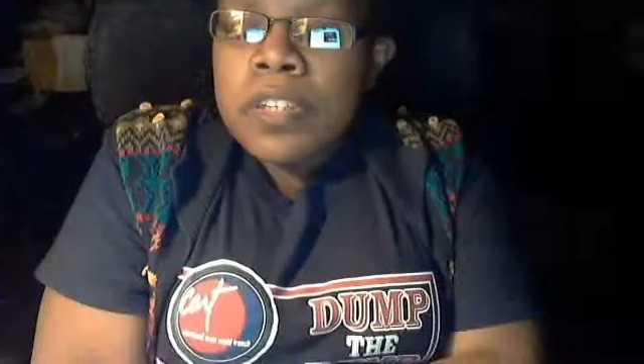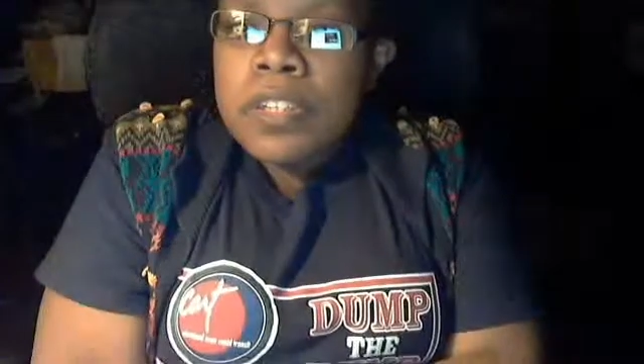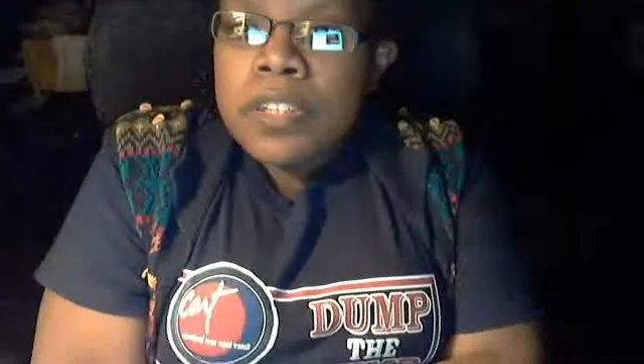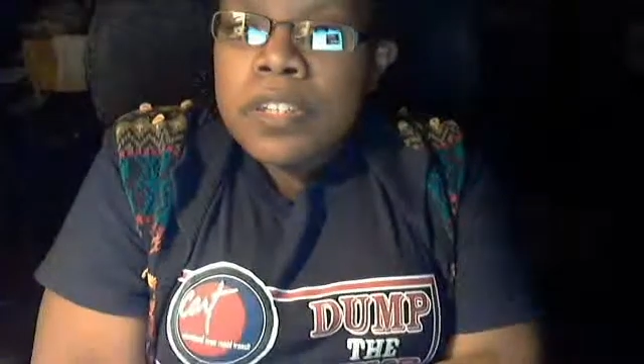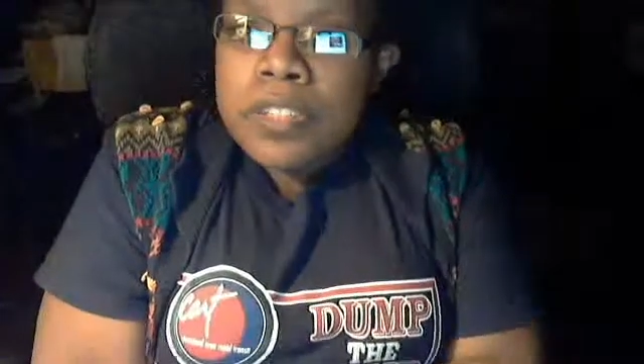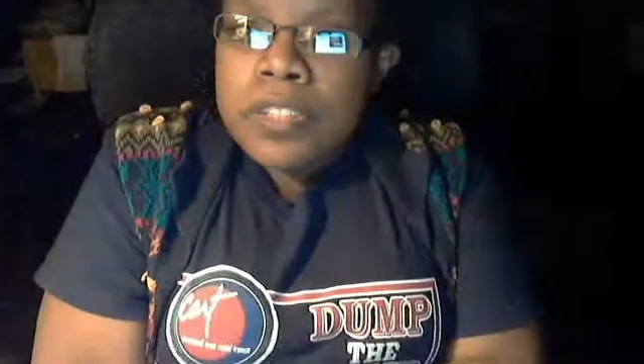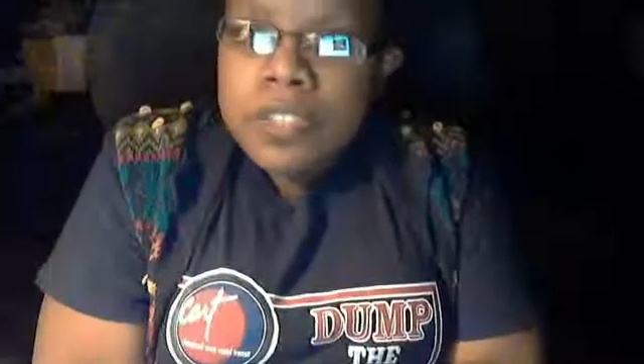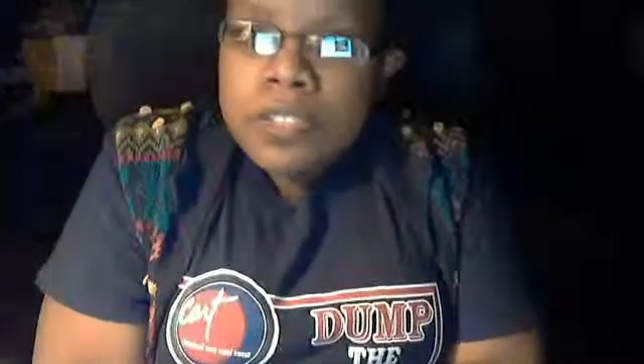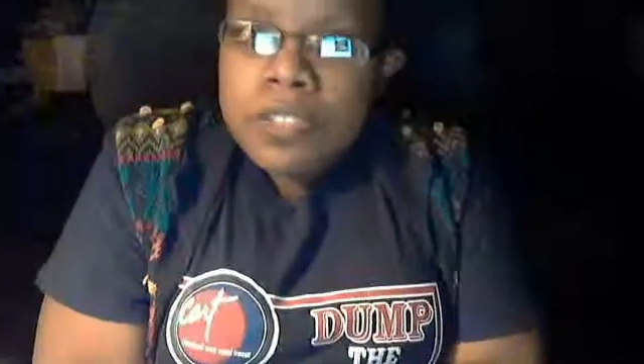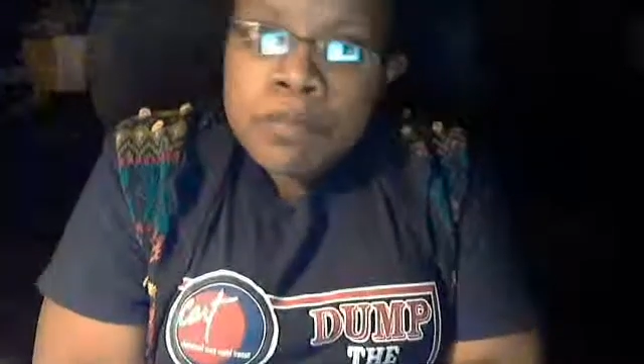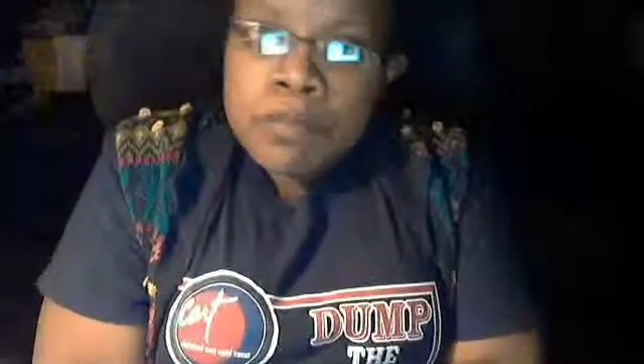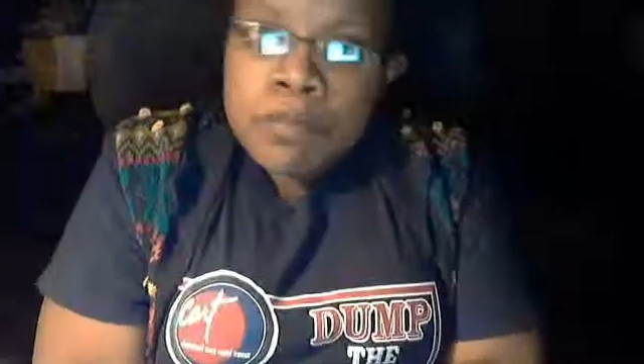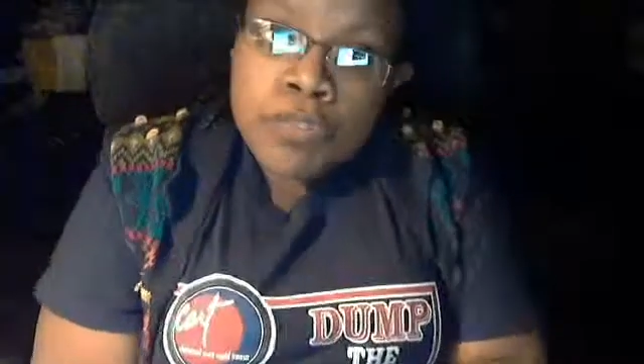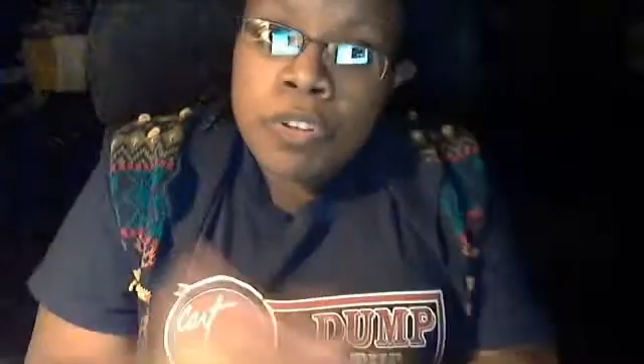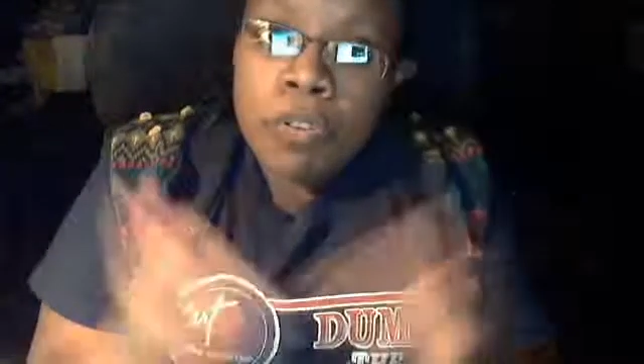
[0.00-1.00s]
Yes,
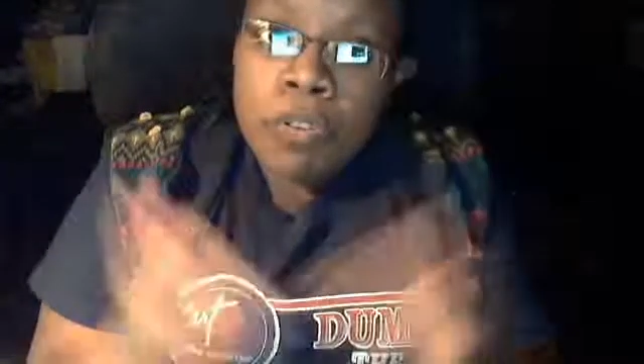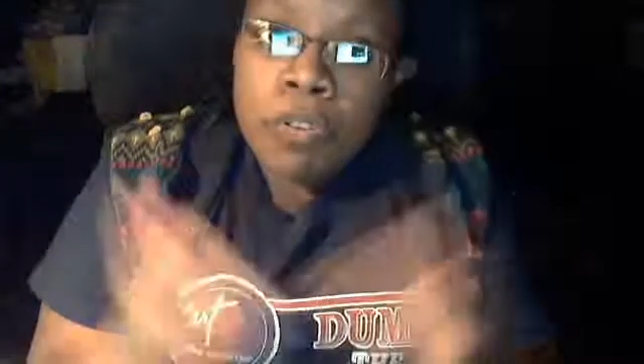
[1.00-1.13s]
so,